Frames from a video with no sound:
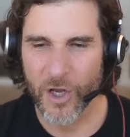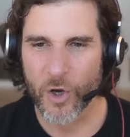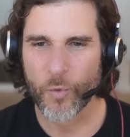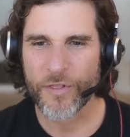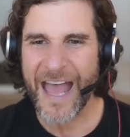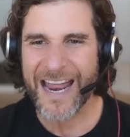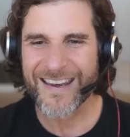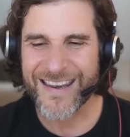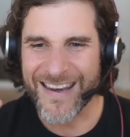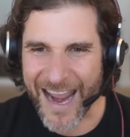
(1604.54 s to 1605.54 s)
Well, that
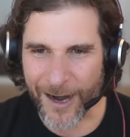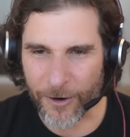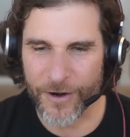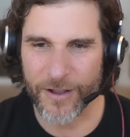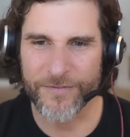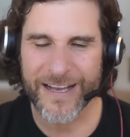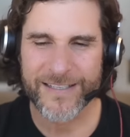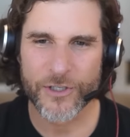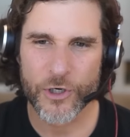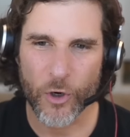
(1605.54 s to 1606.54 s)
narrative had
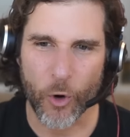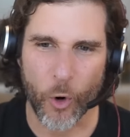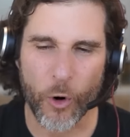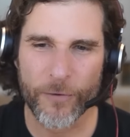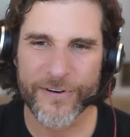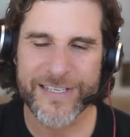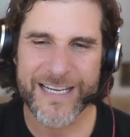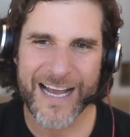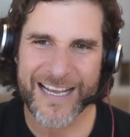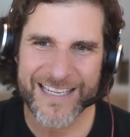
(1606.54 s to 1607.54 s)
such an
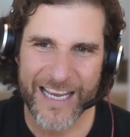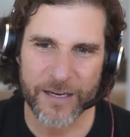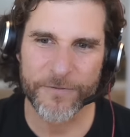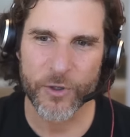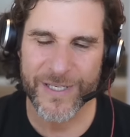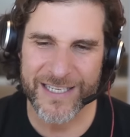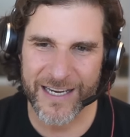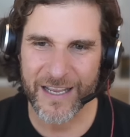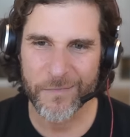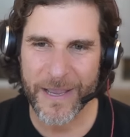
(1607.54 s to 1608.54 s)
oversized influence and
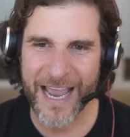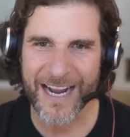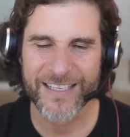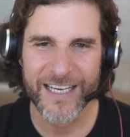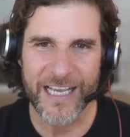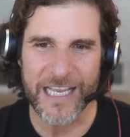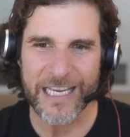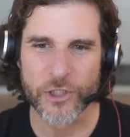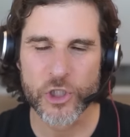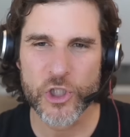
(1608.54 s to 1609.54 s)
impact,
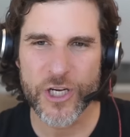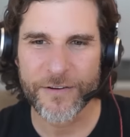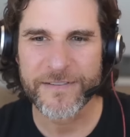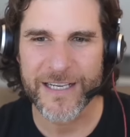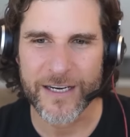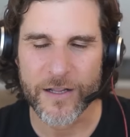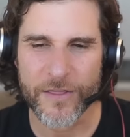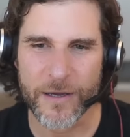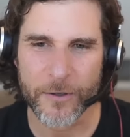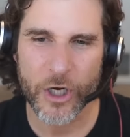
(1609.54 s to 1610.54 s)
it shifted
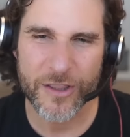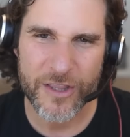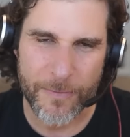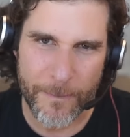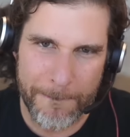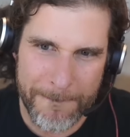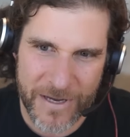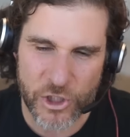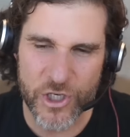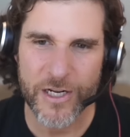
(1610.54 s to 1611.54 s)
the, the
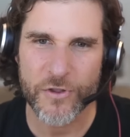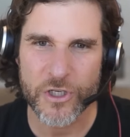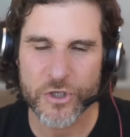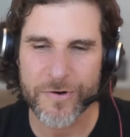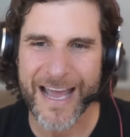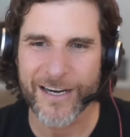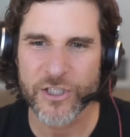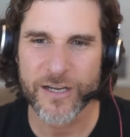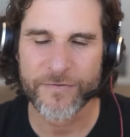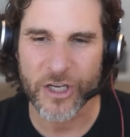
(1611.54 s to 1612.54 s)
mission and the
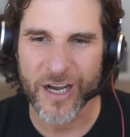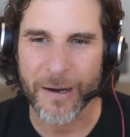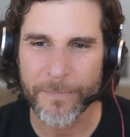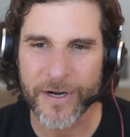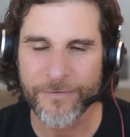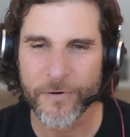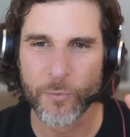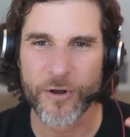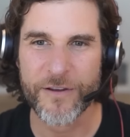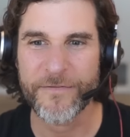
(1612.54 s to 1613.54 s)
strategy of the company for
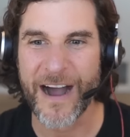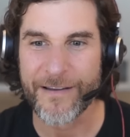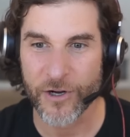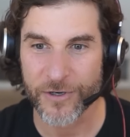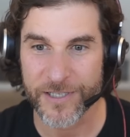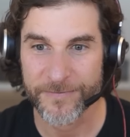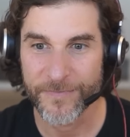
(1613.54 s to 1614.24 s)
more than five years,